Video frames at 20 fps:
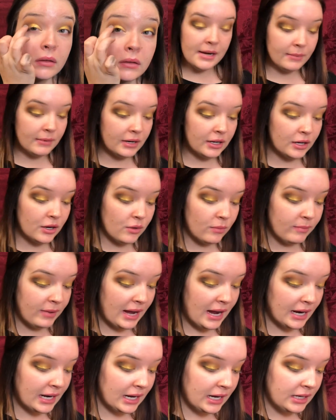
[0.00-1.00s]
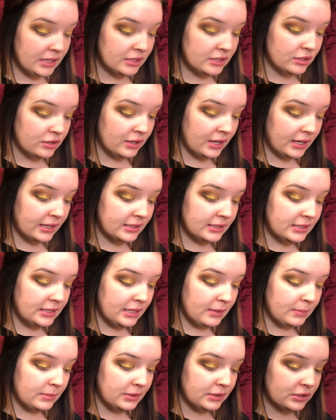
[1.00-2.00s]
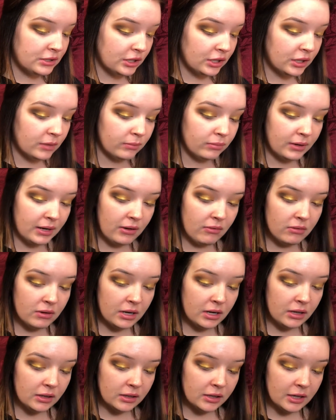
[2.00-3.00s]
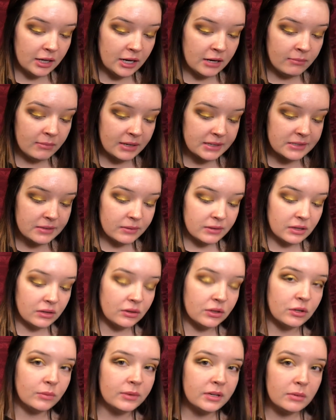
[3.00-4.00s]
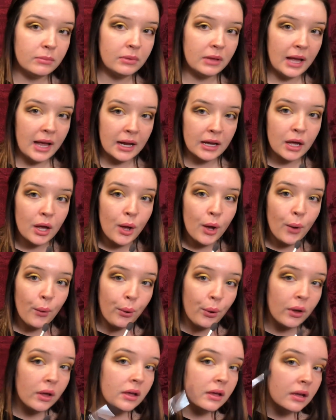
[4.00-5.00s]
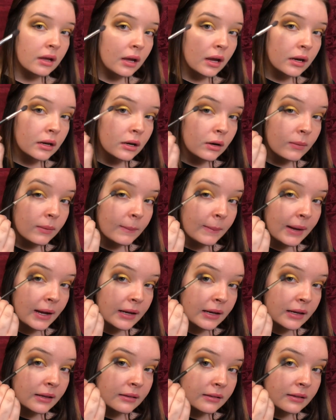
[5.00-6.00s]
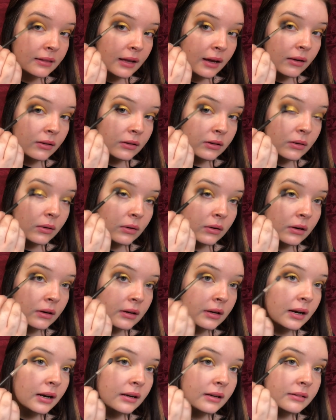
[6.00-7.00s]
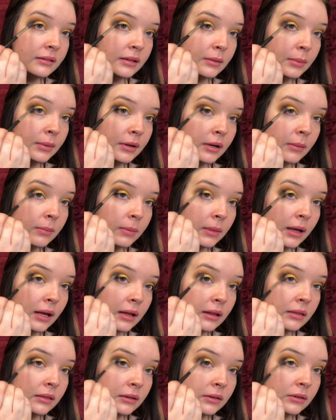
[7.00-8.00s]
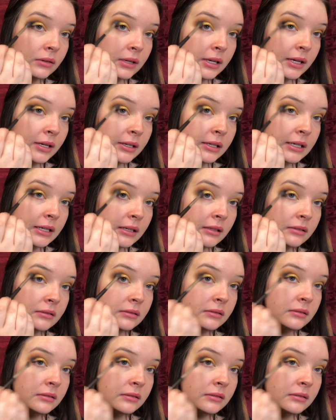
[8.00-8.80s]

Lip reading: I'm gonna go back into that deep dark brown color and mix it with a little bit of black and go back into the outer corner to kind of deepen up that little area.